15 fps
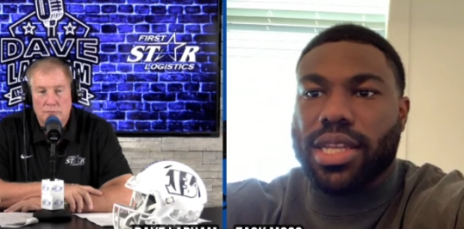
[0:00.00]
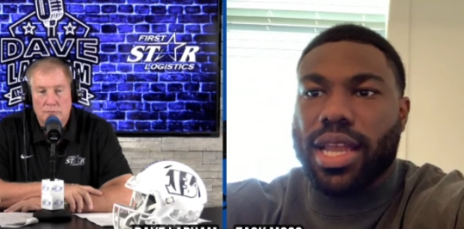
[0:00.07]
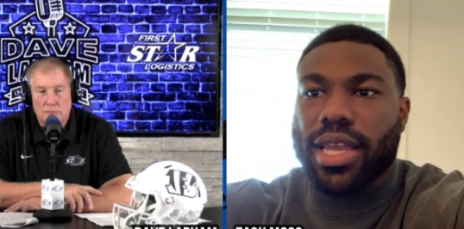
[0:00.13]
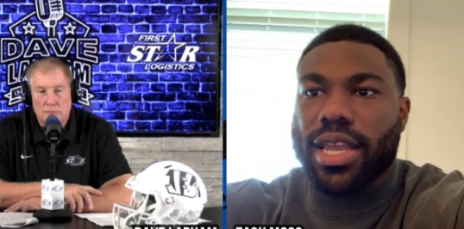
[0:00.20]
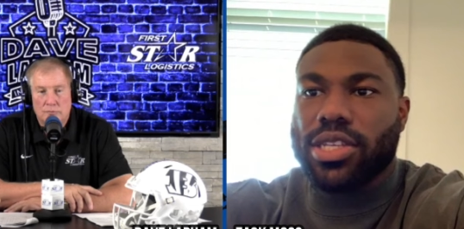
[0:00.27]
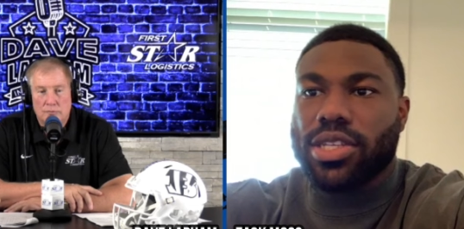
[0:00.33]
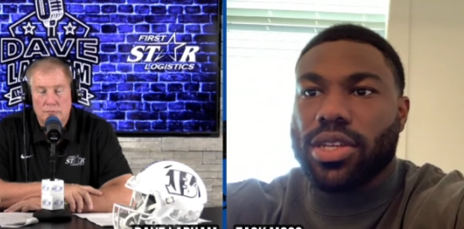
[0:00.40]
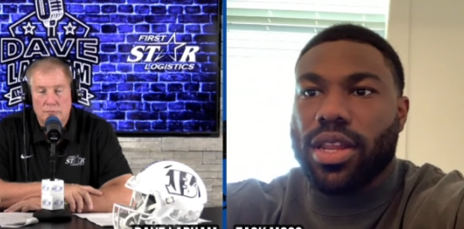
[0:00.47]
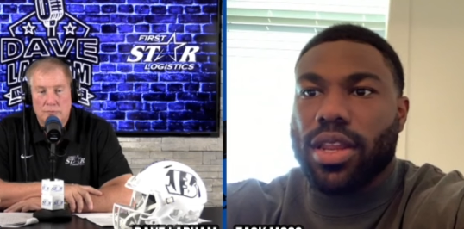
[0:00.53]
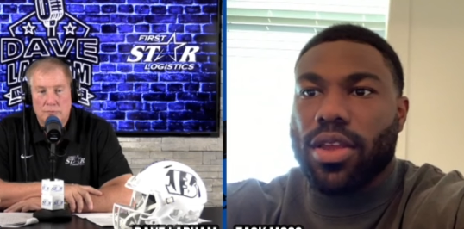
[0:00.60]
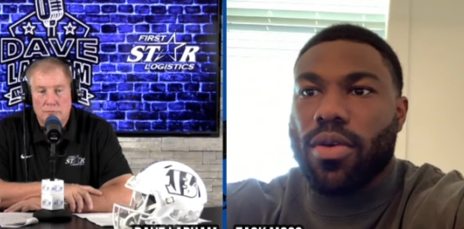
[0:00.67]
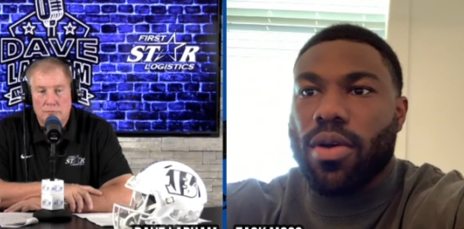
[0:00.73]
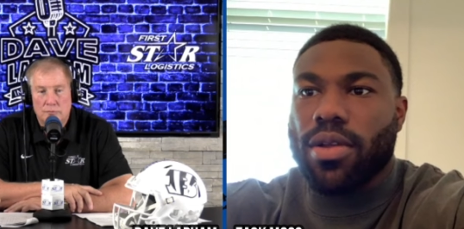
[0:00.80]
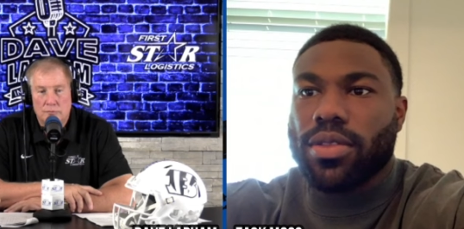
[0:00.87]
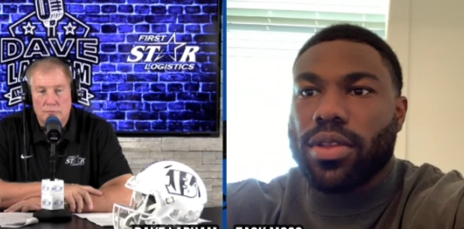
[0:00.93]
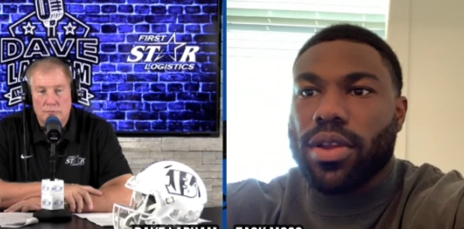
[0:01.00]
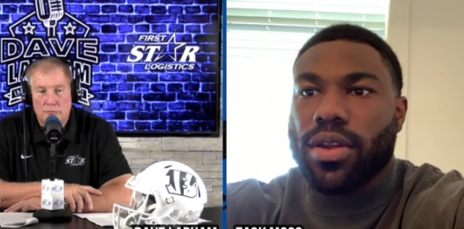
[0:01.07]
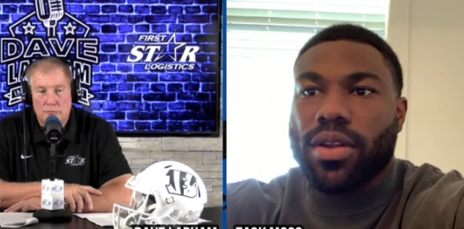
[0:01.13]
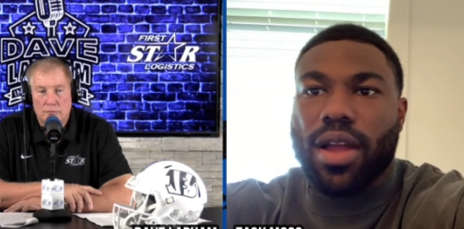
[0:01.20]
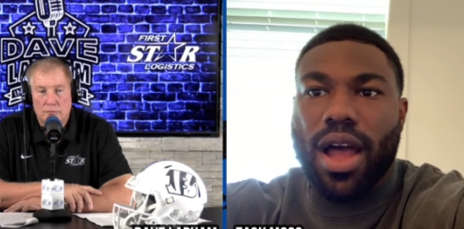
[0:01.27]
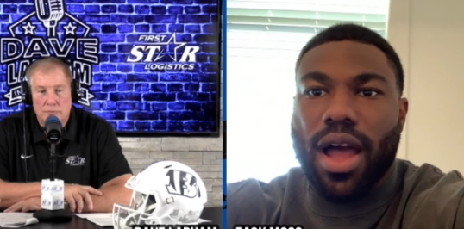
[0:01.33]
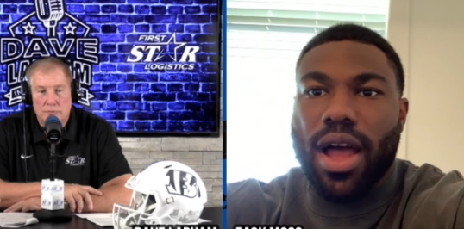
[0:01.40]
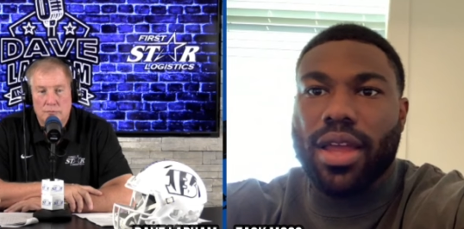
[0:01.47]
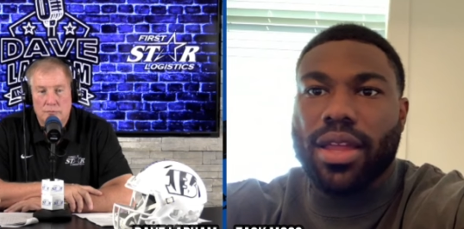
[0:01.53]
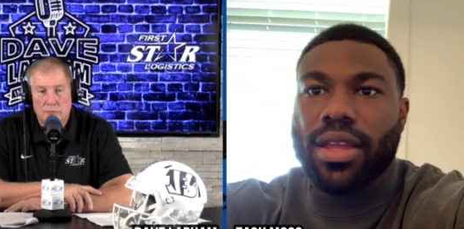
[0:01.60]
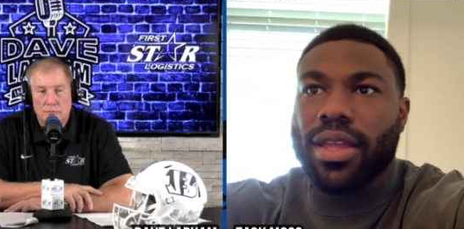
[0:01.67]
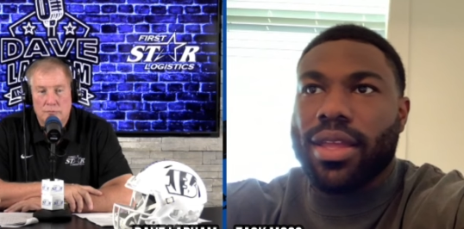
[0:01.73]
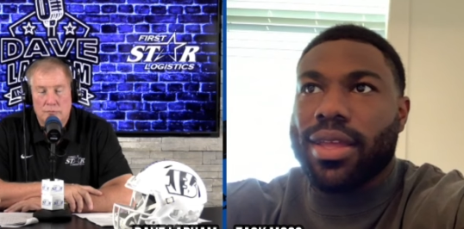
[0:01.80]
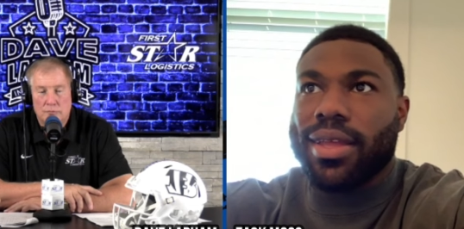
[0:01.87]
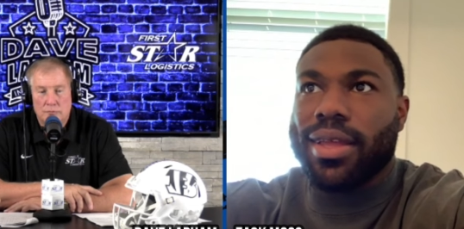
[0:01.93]
Speaker 1: like yesterday to go out there hot,
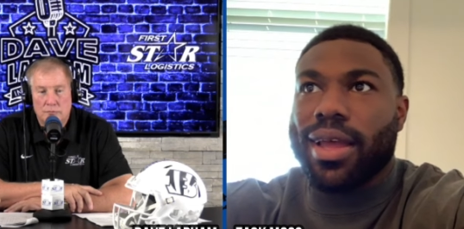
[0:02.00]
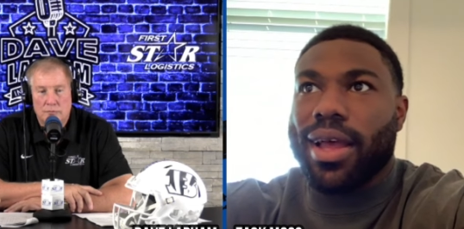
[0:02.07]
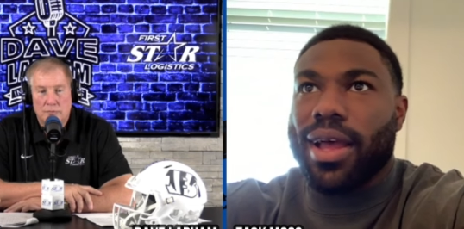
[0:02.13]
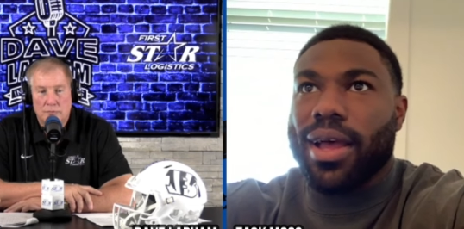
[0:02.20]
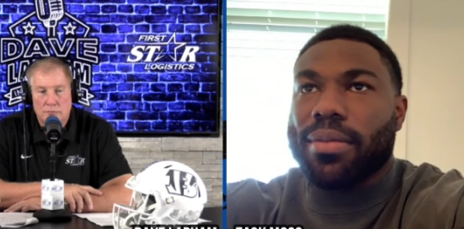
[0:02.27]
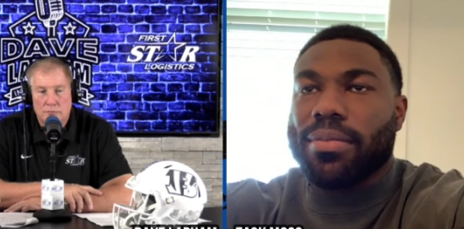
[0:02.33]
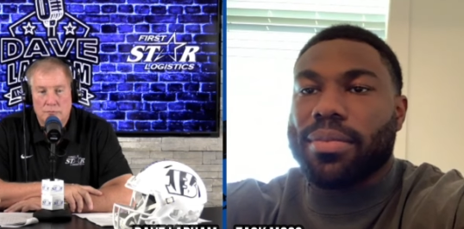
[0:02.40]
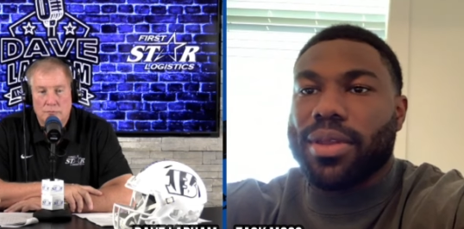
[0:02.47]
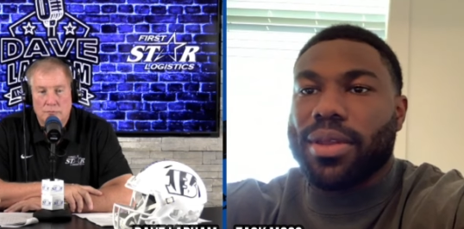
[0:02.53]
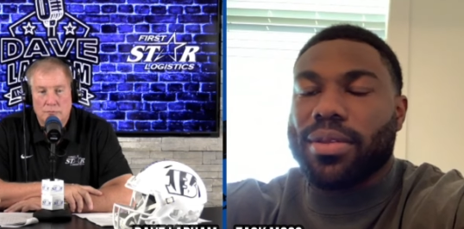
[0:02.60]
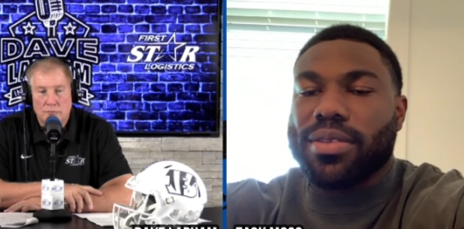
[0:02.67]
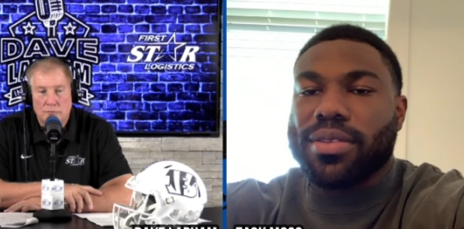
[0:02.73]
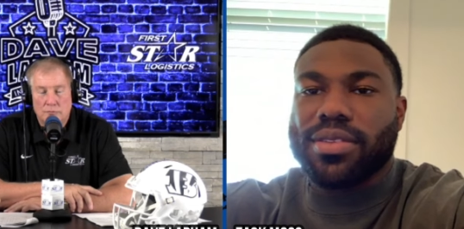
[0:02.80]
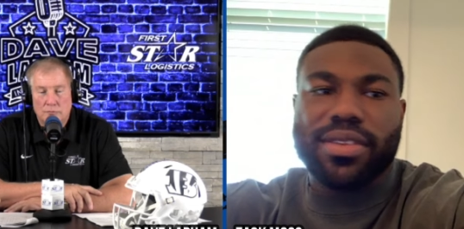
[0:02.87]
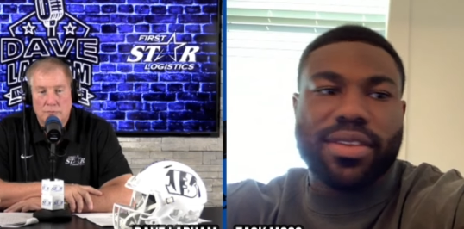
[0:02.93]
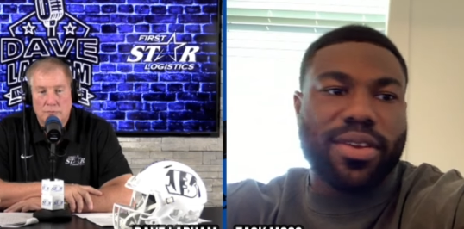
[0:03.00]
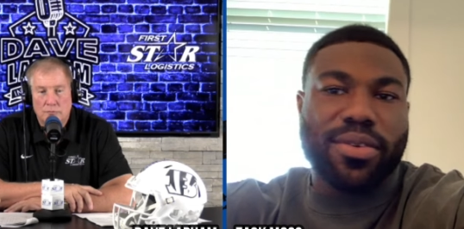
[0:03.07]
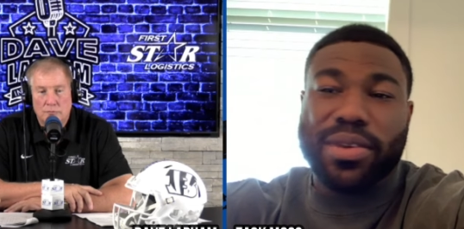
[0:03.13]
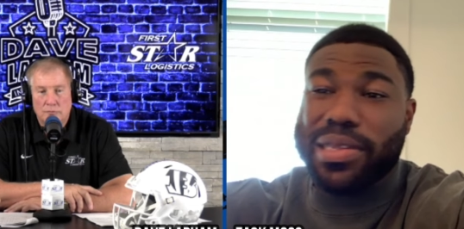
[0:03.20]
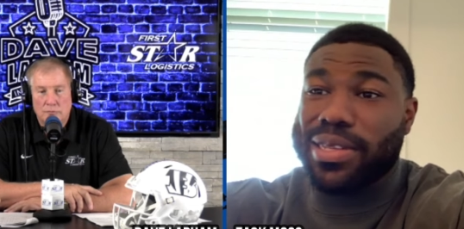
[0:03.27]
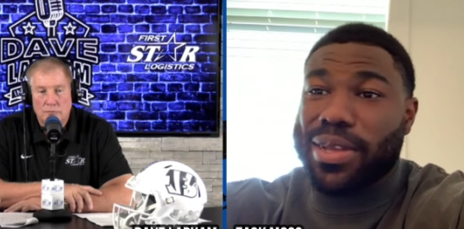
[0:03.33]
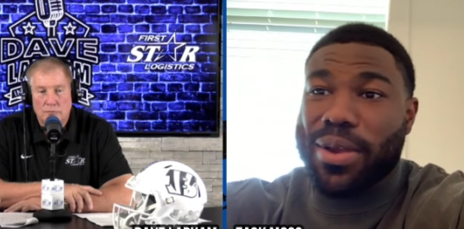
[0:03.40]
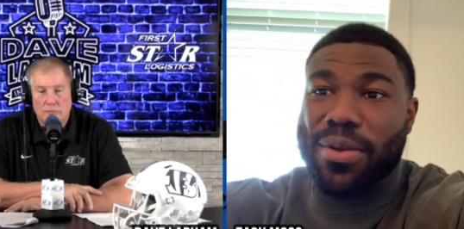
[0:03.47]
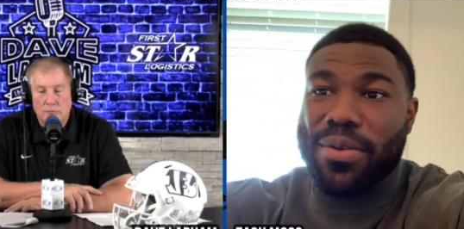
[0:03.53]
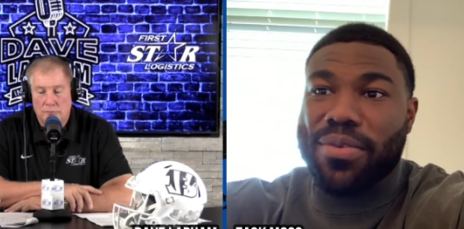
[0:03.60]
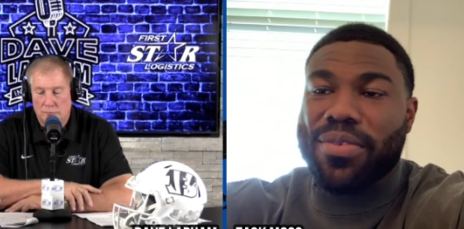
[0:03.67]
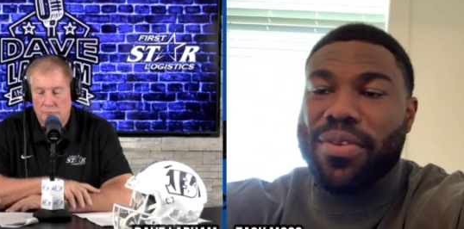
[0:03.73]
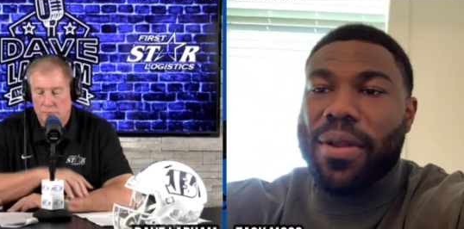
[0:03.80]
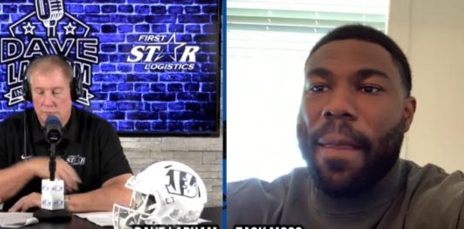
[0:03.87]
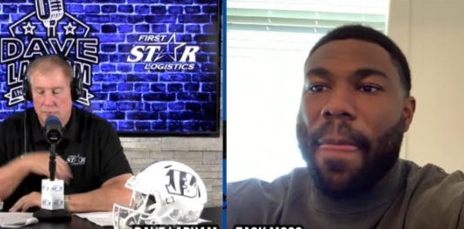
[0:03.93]
um, you know, you're on the turf,